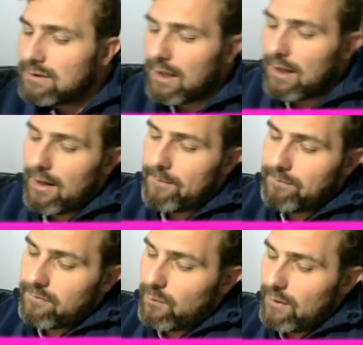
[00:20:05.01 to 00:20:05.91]

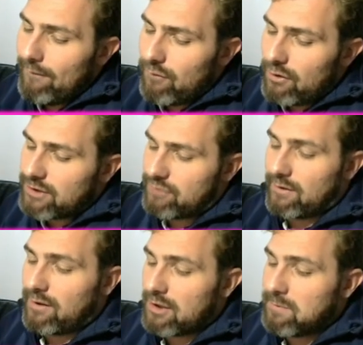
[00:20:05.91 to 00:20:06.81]
We haven't got tons of
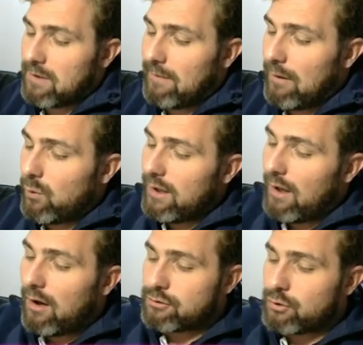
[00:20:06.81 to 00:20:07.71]
red cards to speak about. We
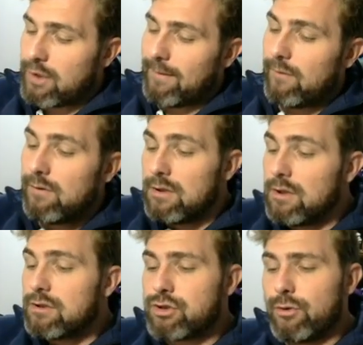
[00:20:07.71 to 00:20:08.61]
are talking about
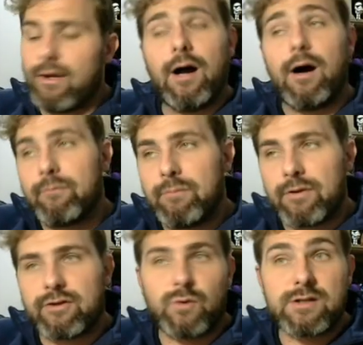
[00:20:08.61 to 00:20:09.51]
2.5,
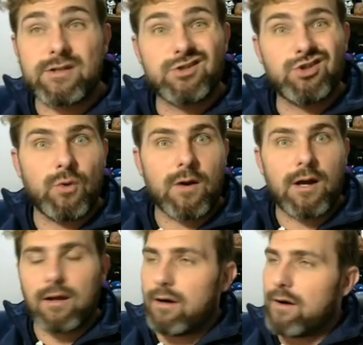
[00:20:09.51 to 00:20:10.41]
because one's a duo
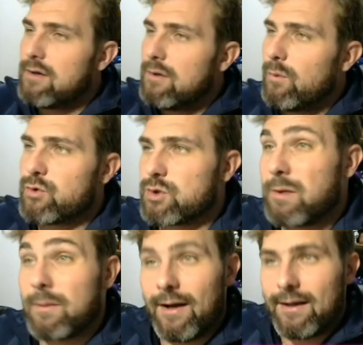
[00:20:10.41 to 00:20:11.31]
color card, which we'll
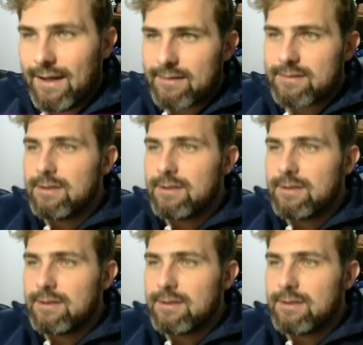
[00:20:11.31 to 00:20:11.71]
speak about at the end.